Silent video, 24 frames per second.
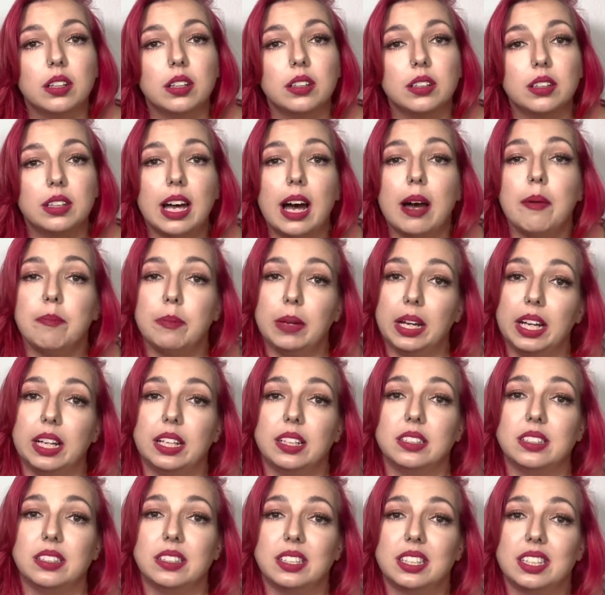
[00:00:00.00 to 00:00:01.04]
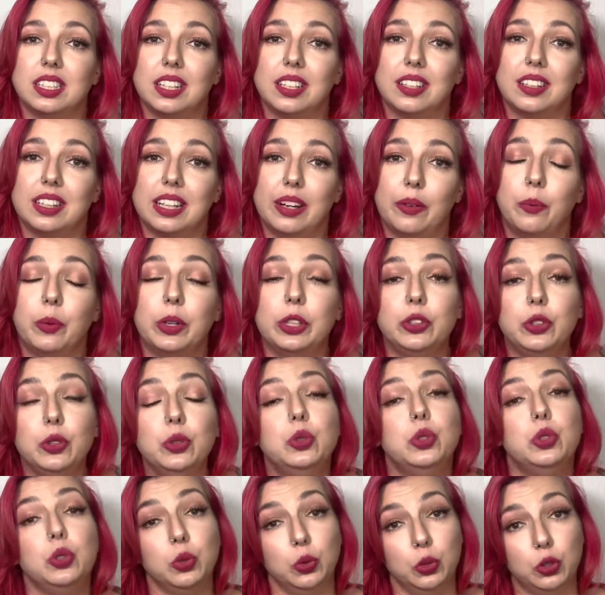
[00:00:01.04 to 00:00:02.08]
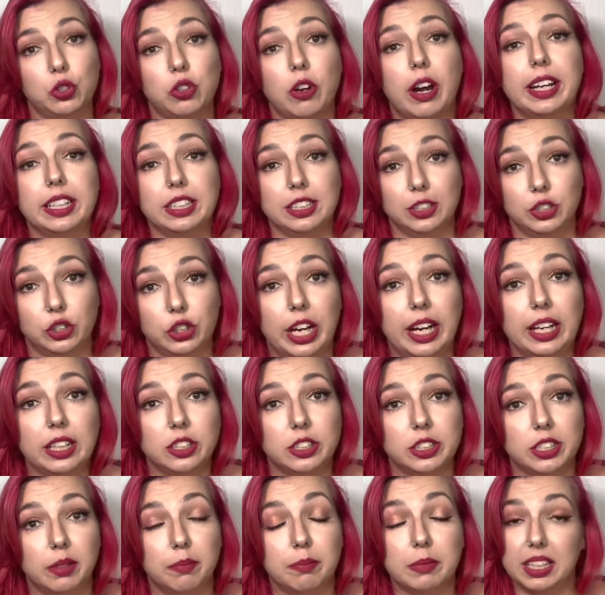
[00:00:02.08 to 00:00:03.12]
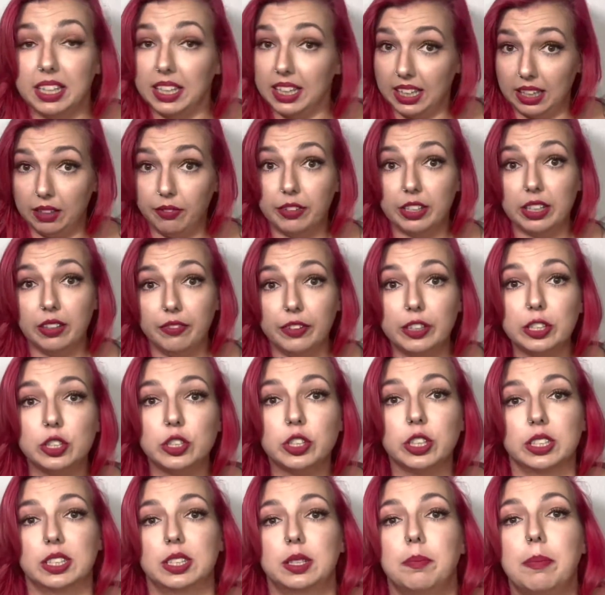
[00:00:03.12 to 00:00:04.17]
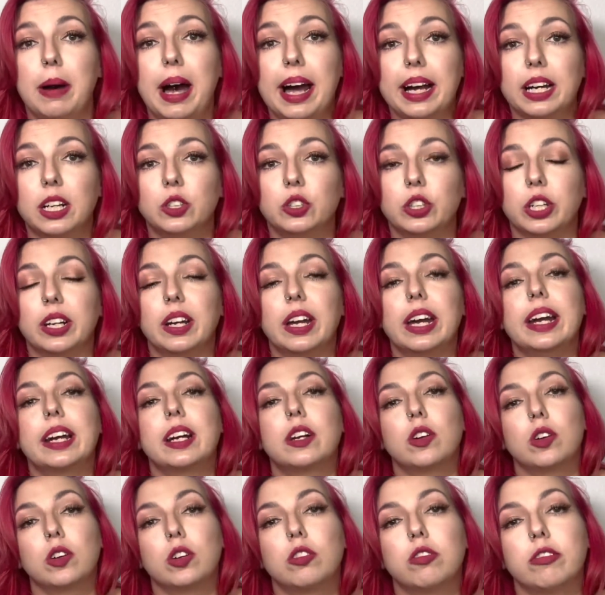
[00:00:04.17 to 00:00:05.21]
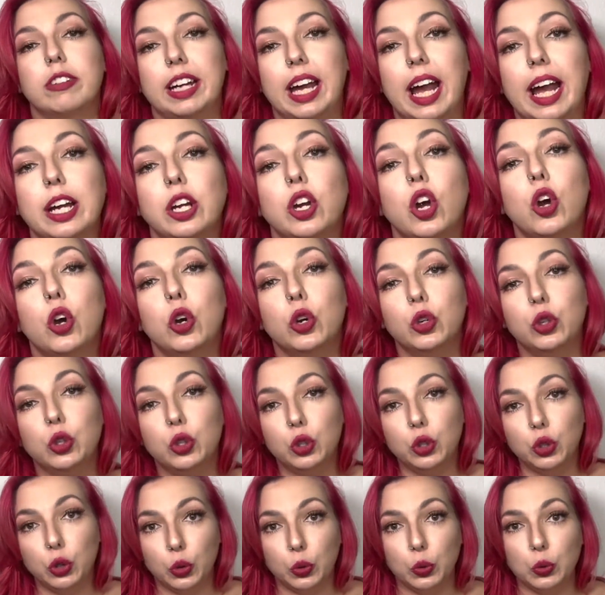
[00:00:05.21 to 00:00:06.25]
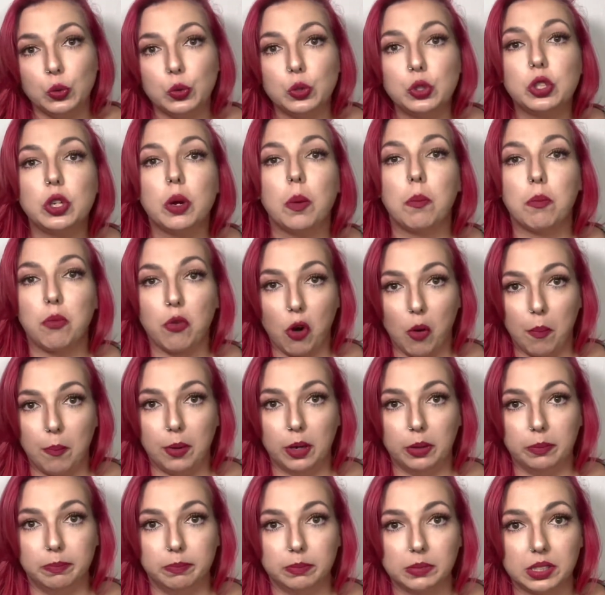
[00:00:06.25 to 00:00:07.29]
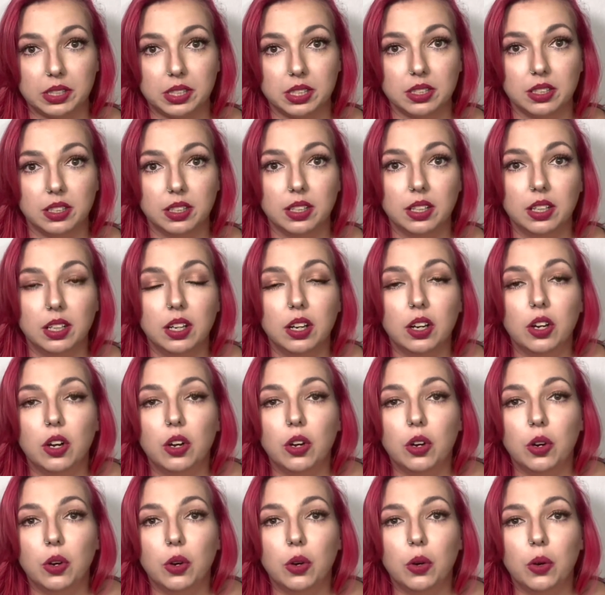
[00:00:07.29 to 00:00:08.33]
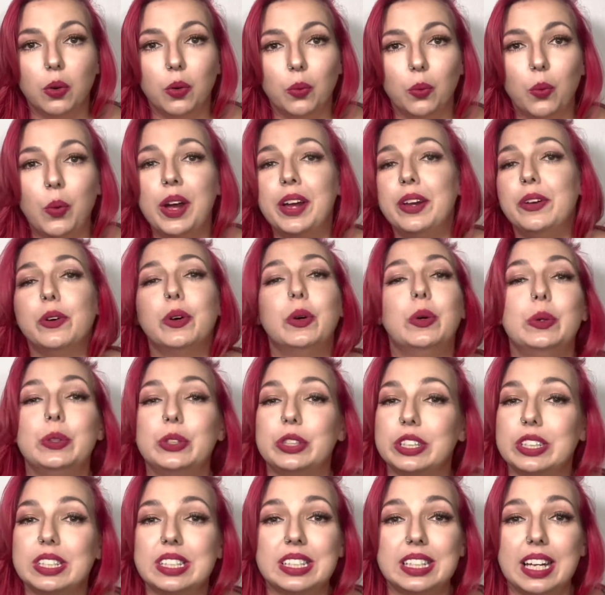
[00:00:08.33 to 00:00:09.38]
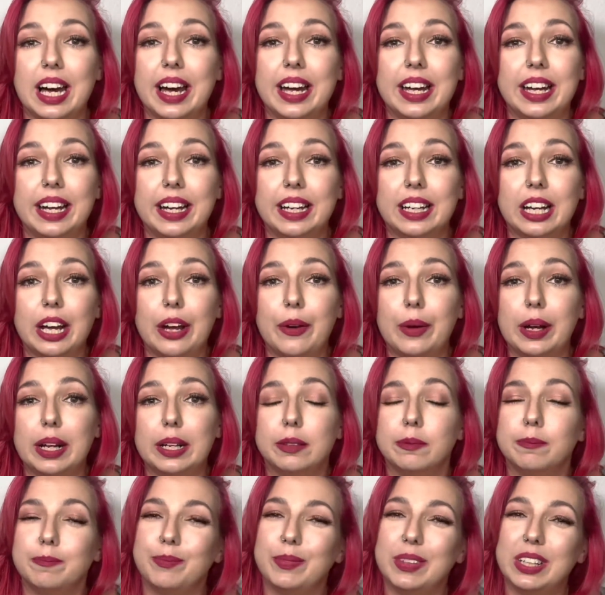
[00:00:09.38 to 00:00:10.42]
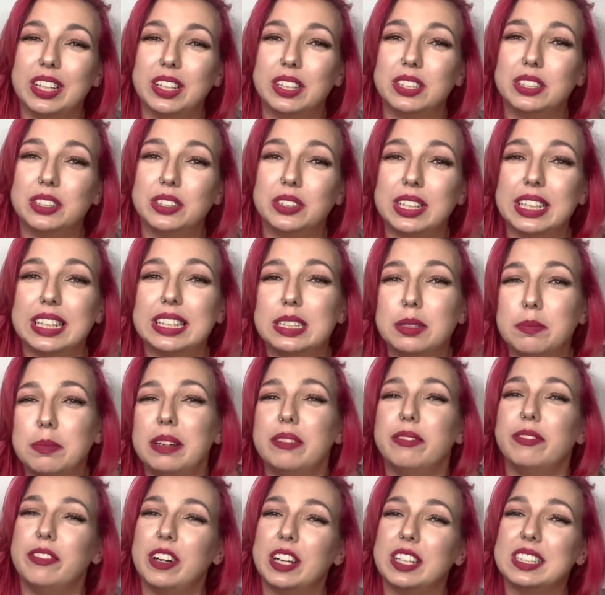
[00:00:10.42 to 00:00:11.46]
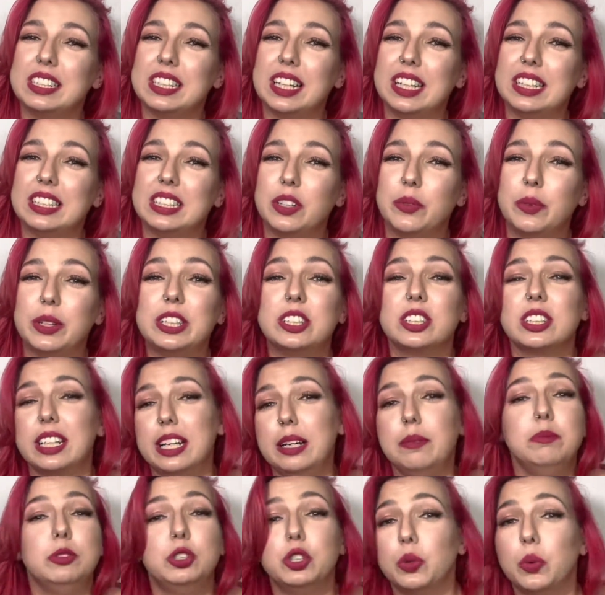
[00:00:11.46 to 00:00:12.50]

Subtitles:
That means that when you do try to change something, even if it's just the packaging, it can create huge problems. We're not all just sat here going, oh, he's a bit fussy, so we just let him do